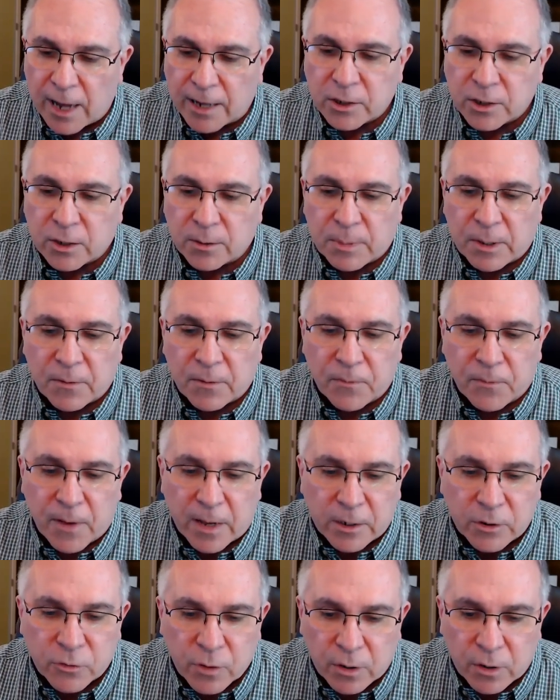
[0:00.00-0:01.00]
It's going to be a
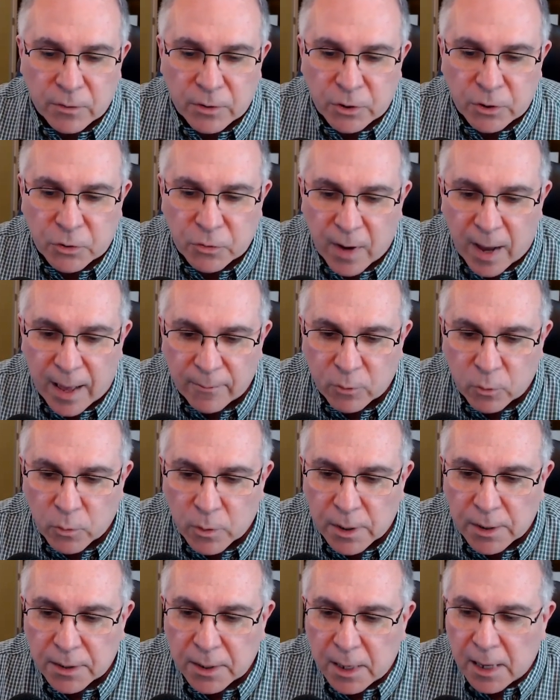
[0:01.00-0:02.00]
fun drone to travel
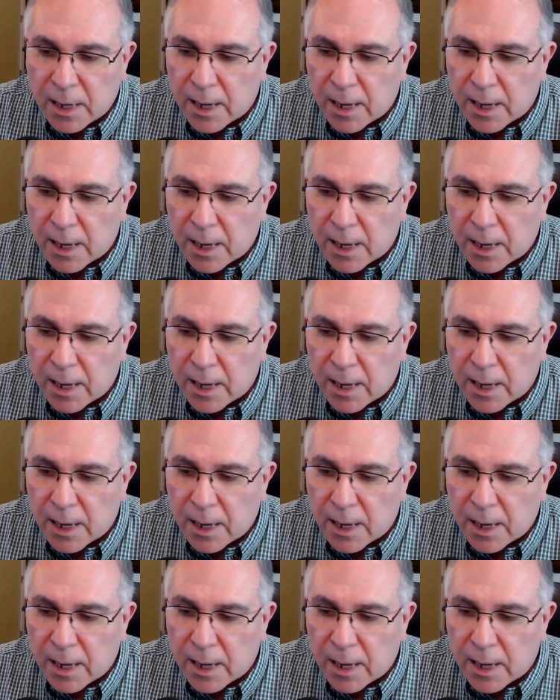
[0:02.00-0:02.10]
with.